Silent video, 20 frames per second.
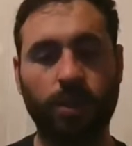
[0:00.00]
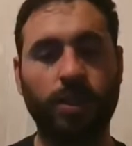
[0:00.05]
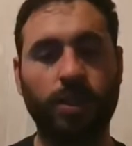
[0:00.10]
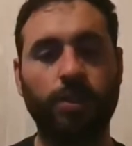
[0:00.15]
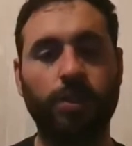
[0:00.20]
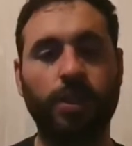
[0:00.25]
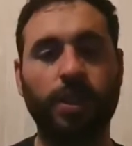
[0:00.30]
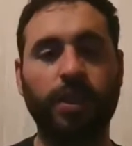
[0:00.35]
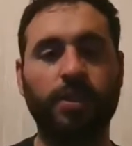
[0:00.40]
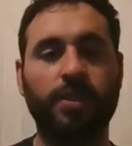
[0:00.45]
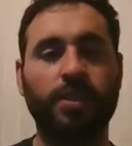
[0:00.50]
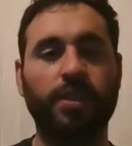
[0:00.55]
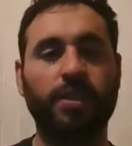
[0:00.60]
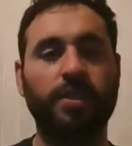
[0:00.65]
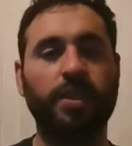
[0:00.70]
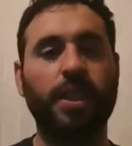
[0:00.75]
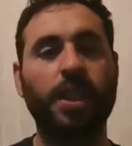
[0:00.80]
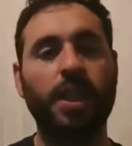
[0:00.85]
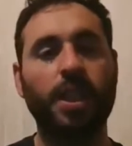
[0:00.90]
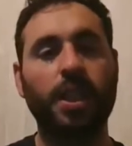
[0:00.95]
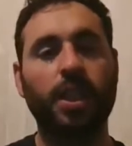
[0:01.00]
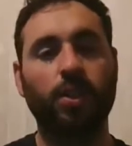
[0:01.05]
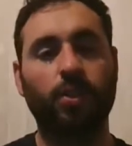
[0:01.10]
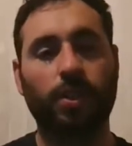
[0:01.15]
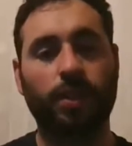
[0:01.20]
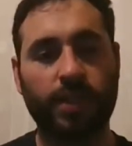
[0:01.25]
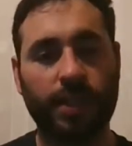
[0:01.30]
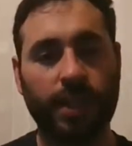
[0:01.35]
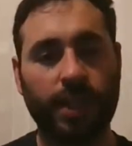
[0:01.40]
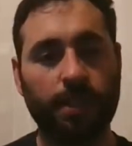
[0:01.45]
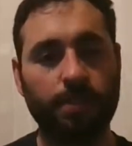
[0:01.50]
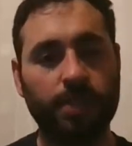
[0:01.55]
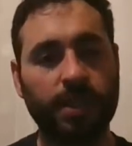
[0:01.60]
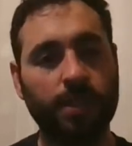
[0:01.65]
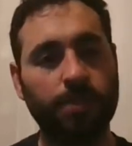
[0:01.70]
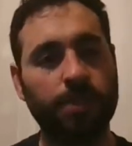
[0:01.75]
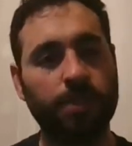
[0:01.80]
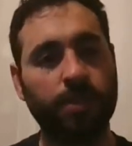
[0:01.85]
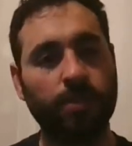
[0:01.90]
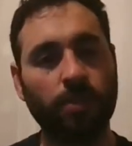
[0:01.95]
the newer engines, to have the cam
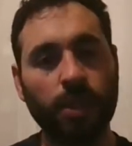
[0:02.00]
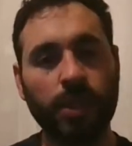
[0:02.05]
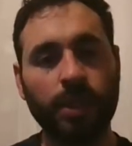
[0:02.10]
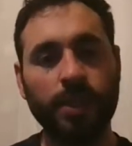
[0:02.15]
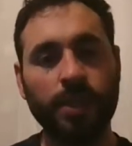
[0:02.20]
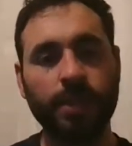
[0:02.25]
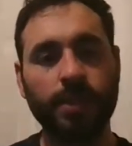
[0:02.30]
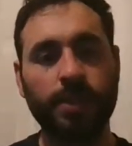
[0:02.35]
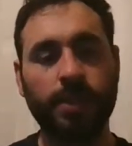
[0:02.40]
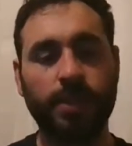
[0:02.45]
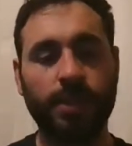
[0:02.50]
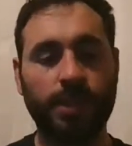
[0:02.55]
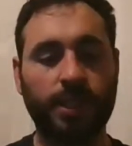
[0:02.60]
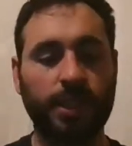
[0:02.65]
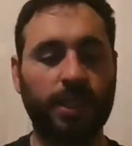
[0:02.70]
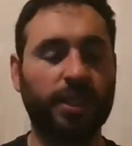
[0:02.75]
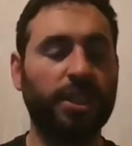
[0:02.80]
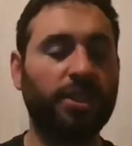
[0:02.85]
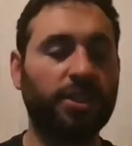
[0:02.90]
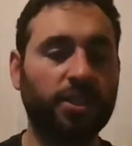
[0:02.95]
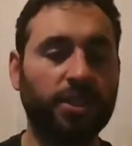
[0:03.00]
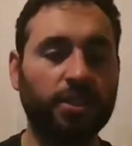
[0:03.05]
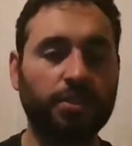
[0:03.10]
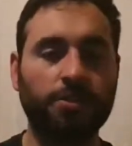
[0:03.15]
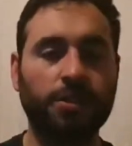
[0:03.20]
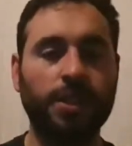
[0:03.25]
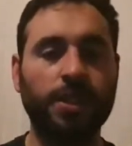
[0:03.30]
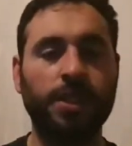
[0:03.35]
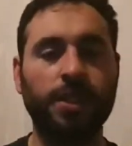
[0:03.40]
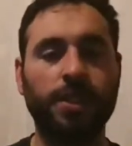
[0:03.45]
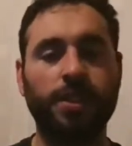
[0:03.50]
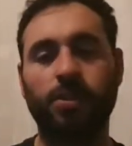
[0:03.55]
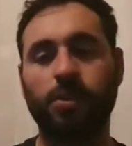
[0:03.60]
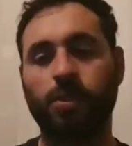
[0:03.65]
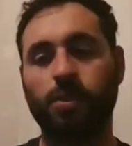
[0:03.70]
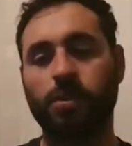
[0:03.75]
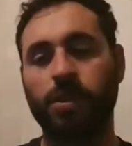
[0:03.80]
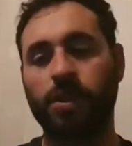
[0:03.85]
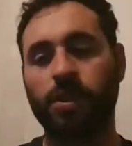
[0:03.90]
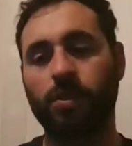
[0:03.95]
timing right, ignition right,
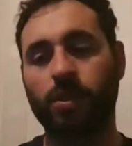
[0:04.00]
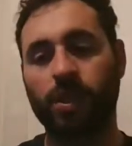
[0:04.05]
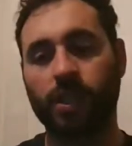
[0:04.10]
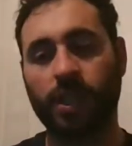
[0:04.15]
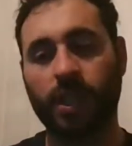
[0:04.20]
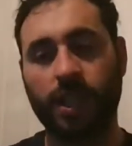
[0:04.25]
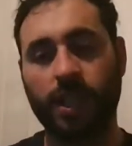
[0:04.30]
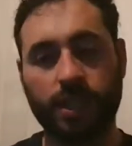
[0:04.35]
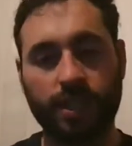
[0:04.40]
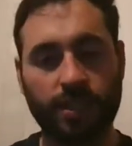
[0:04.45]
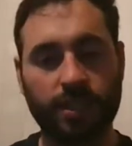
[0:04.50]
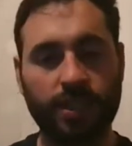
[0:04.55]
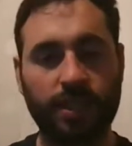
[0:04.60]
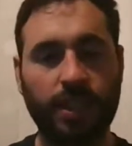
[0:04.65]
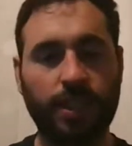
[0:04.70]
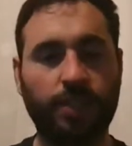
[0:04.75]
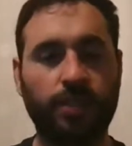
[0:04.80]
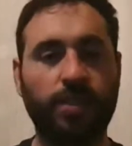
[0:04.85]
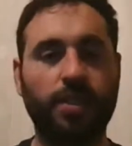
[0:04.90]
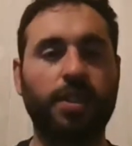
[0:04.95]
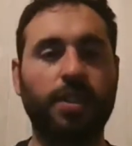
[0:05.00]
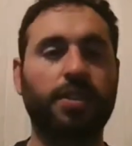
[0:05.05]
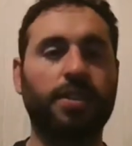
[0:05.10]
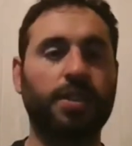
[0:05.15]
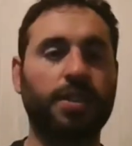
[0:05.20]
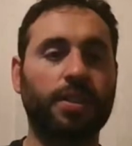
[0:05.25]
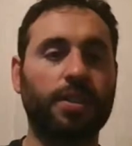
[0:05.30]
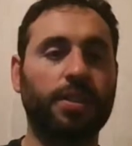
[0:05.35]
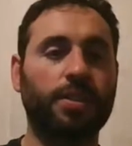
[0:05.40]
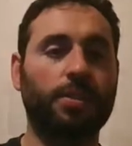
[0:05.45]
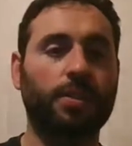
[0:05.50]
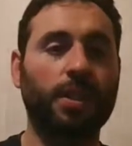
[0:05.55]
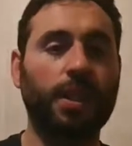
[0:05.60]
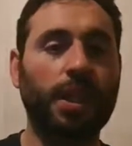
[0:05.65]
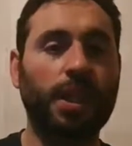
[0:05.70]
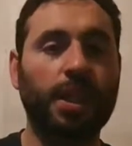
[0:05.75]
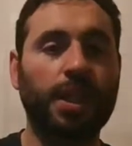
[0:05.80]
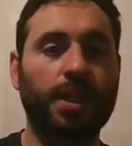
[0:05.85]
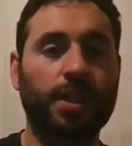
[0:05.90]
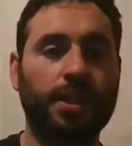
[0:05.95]
to make sure the car doesn't have judder,
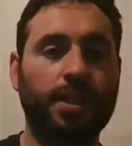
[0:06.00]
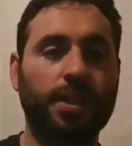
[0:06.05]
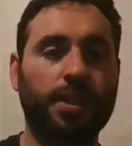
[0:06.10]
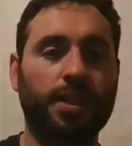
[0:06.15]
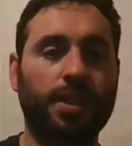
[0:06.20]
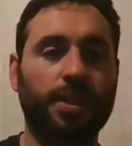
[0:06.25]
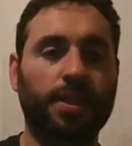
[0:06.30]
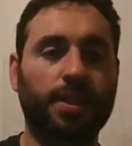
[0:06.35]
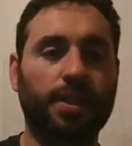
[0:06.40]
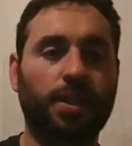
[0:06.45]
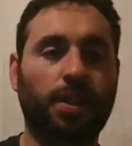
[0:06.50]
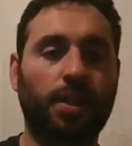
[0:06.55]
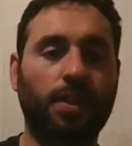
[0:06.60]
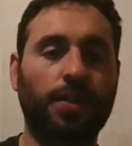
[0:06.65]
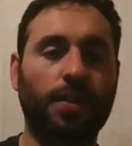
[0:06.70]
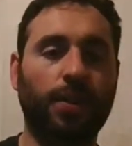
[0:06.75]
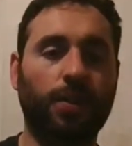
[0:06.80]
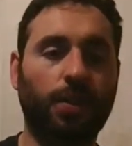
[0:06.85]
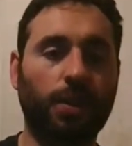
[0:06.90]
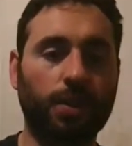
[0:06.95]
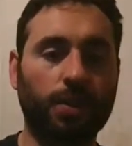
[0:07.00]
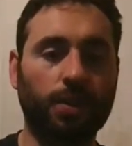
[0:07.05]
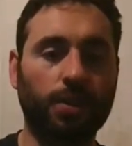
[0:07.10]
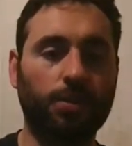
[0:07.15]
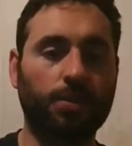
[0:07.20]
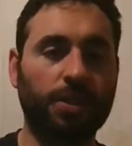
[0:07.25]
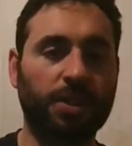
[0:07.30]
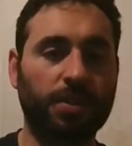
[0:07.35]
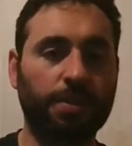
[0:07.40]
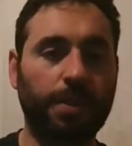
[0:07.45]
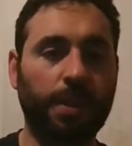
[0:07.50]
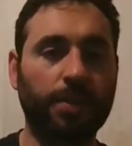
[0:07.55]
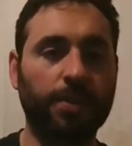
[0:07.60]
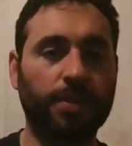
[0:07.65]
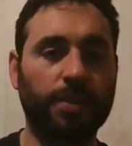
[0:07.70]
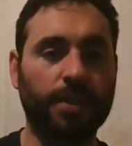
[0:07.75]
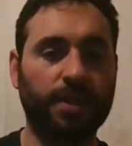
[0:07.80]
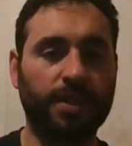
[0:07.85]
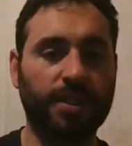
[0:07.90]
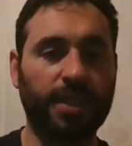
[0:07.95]
the off throttle
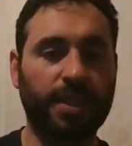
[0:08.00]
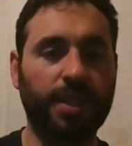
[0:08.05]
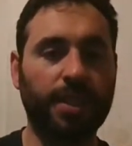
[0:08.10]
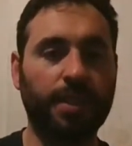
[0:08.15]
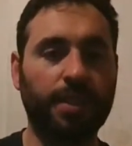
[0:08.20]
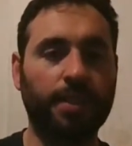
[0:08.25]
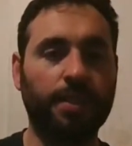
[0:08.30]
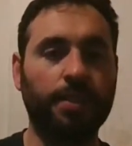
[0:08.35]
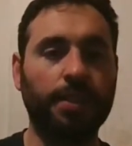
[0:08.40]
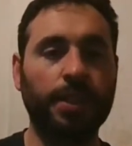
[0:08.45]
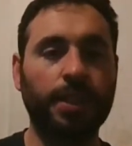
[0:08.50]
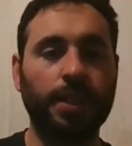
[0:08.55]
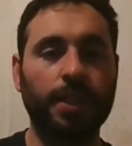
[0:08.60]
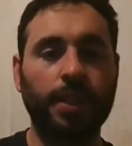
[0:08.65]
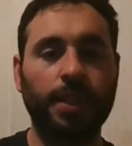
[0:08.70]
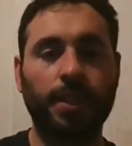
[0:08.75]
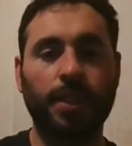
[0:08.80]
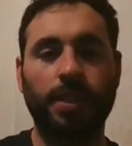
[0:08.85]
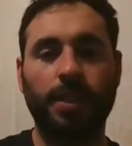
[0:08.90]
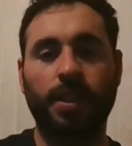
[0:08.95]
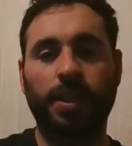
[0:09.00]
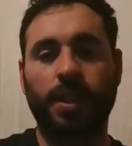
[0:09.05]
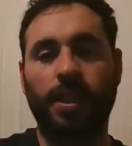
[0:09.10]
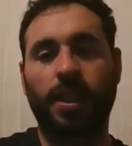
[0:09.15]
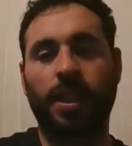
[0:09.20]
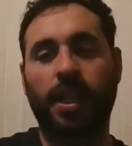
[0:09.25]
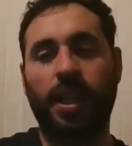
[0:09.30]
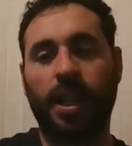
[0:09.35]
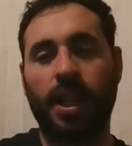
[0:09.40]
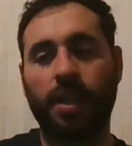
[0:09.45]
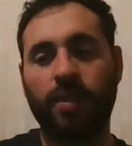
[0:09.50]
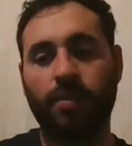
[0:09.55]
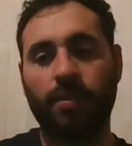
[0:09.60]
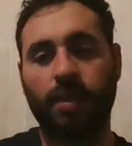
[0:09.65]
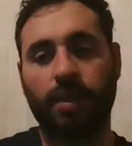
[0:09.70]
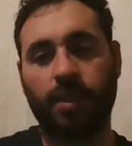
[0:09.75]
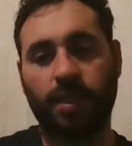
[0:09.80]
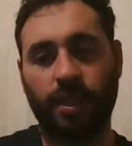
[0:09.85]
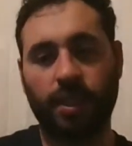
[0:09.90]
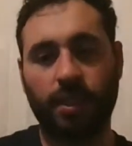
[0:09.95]
response is there,
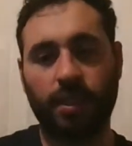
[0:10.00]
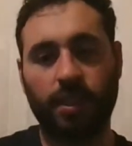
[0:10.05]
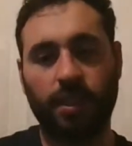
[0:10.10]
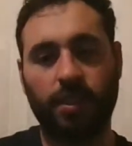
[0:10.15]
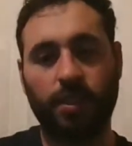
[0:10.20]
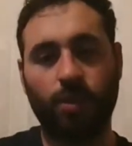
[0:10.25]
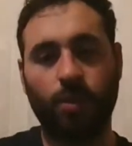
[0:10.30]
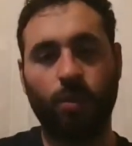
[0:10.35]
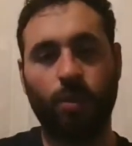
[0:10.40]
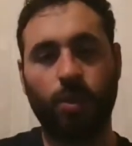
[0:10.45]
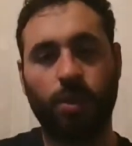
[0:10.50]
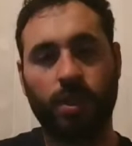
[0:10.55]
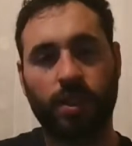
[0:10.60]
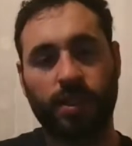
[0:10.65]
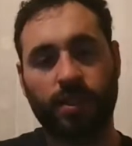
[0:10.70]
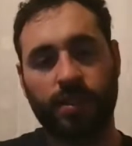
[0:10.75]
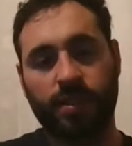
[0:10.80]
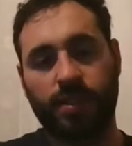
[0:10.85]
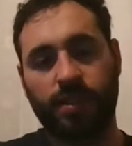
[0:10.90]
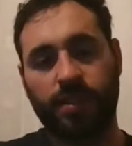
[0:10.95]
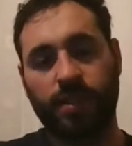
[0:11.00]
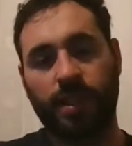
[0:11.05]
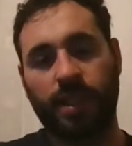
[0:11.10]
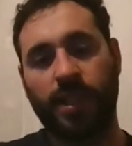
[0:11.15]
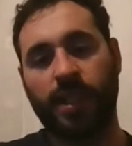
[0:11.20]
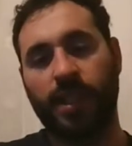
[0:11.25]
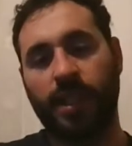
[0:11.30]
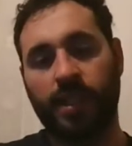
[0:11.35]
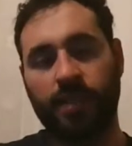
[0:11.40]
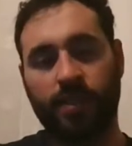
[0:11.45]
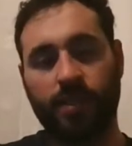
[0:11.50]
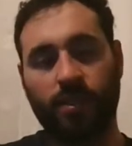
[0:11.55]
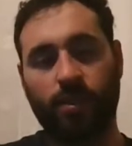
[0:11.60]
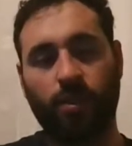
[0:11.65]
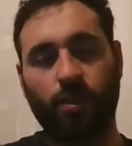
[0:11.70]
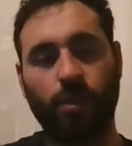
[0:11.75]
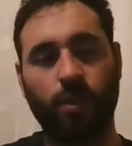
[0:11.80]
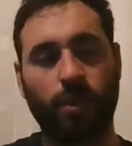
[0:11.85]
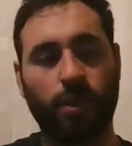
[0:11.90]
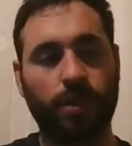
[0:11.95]
everything works as it
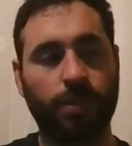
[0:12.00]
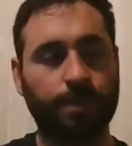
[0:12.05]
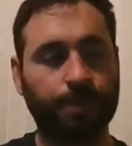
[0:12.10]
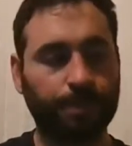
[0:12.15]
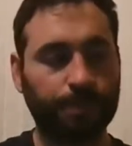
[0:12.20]
should.